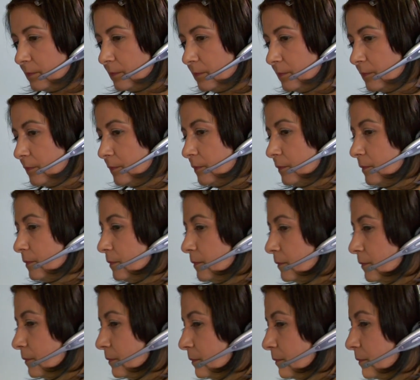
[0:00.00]
anybody's going
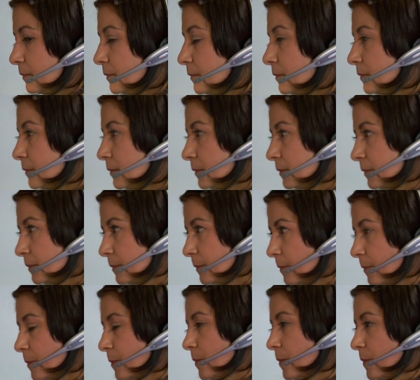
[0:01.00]
to be diagnosed with
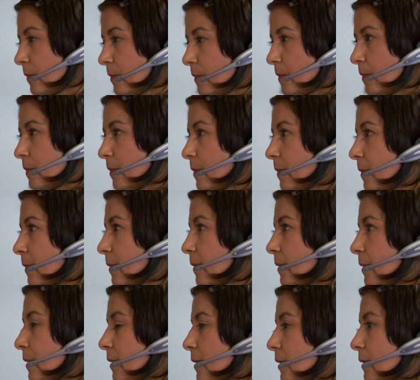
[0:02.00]
breast cancer,
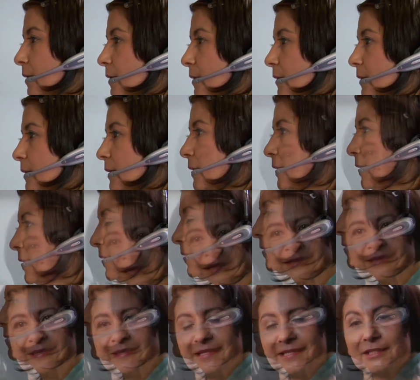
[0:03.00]
I mean,
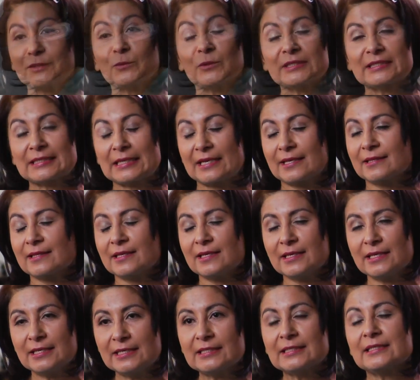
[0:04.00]
this was like the
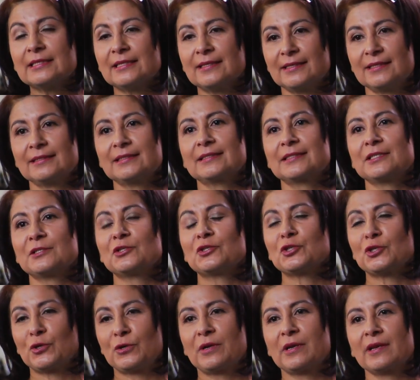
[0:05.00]
easiest
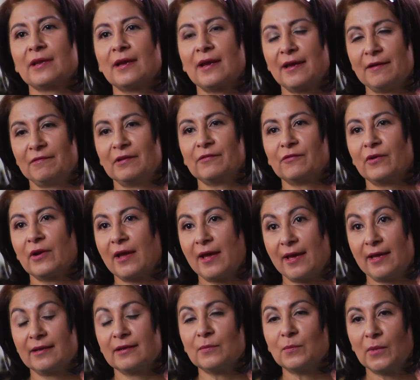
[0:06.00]
journey I've ever
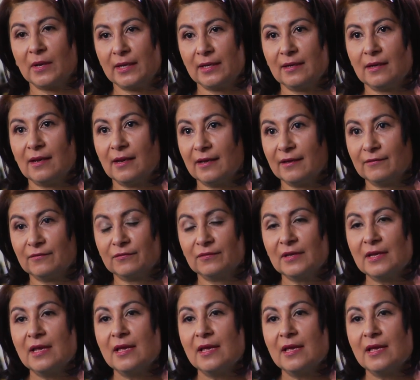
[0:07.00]
had in my life.